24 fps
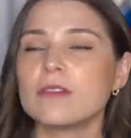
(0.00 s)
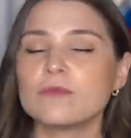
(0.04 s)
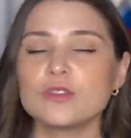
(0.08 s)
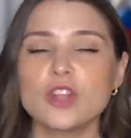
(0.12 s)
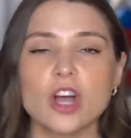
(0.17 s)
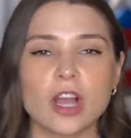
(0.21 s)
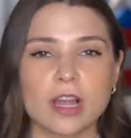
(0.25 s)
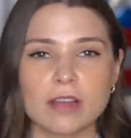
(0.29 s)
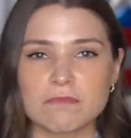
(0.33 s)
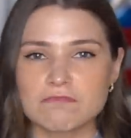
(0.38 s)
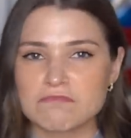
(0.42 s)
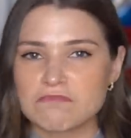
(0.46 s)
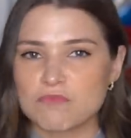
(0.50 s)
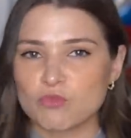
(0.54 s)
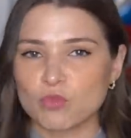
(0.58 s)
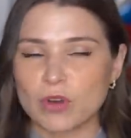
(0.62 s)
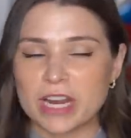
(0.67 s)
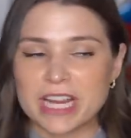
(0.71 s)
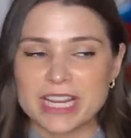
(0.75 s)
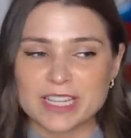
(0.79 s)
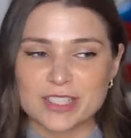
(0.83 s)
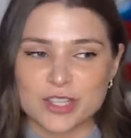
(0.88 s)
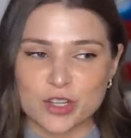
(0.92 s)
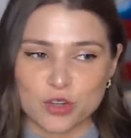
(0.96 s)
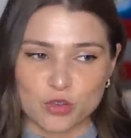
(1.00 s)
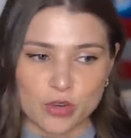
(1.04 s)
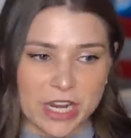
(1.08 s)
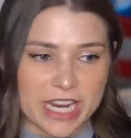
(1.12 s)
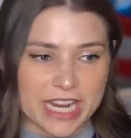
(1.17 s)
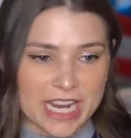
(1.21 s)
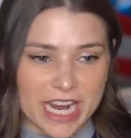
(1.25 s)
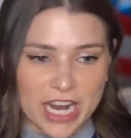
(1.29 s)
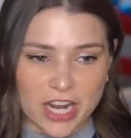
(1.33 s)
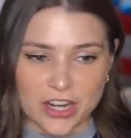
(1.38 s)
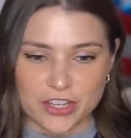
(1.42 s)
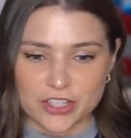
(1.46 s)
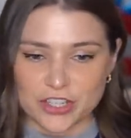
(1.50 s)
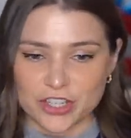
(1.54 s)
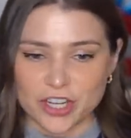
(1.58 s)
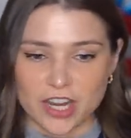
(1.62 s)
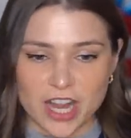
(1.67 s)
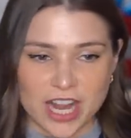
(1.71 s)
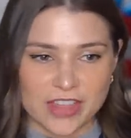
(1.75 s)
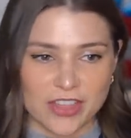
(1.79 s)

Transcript: Look, Rake is a great character.